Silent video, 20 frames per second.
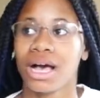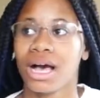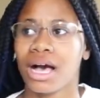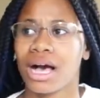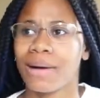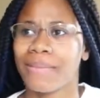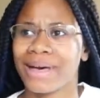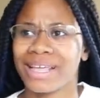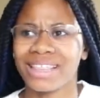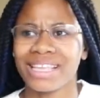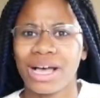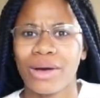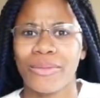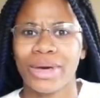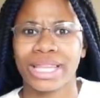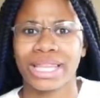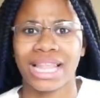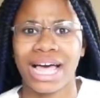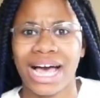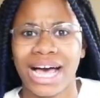I think I
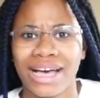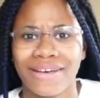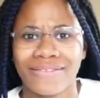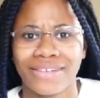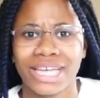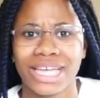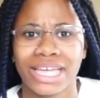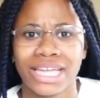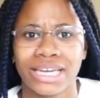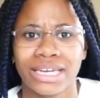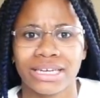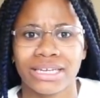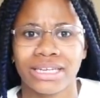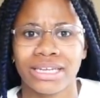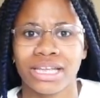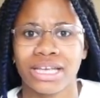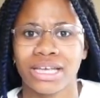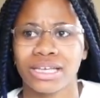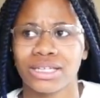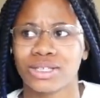went live and
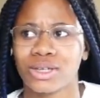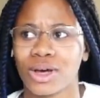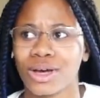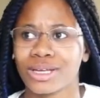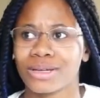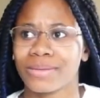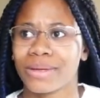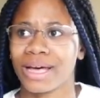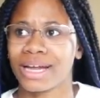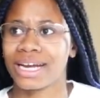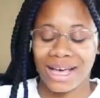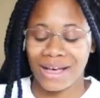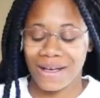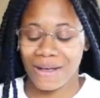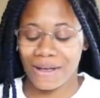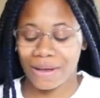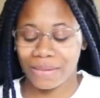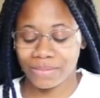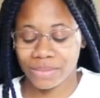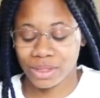talked about it.
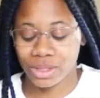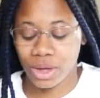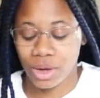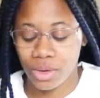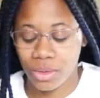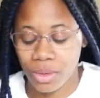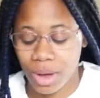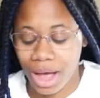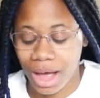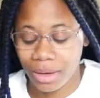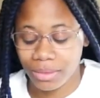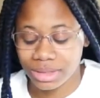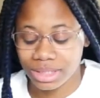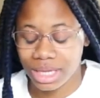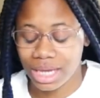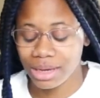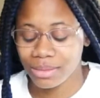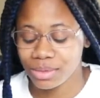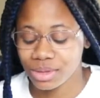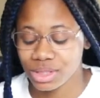So I was
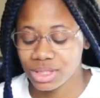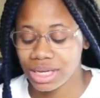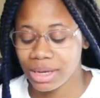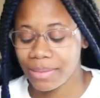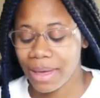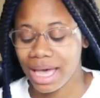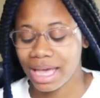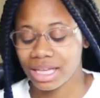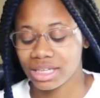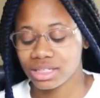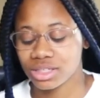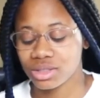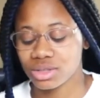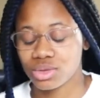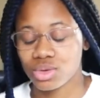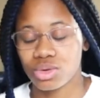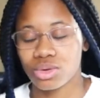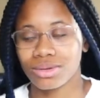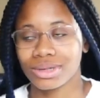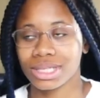able to get back into
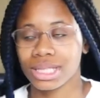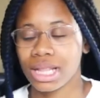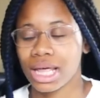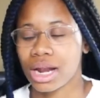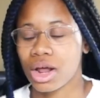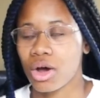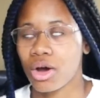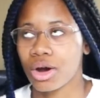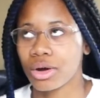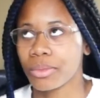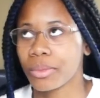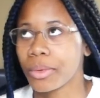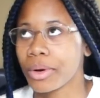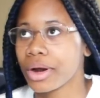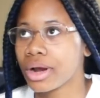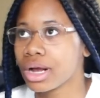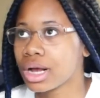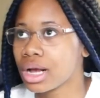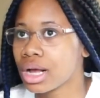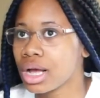school with a lot of hard
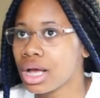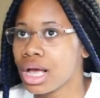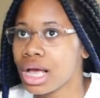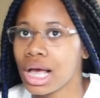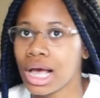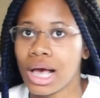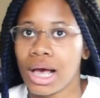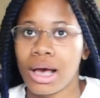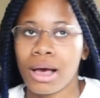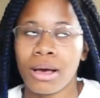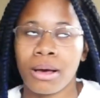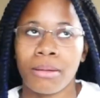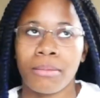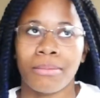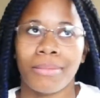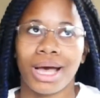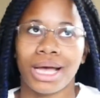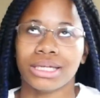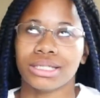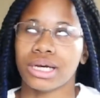work,
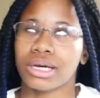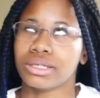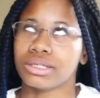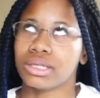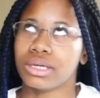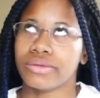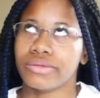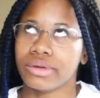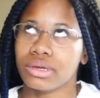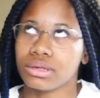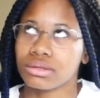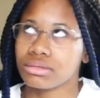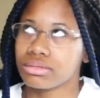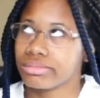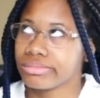my entire savings,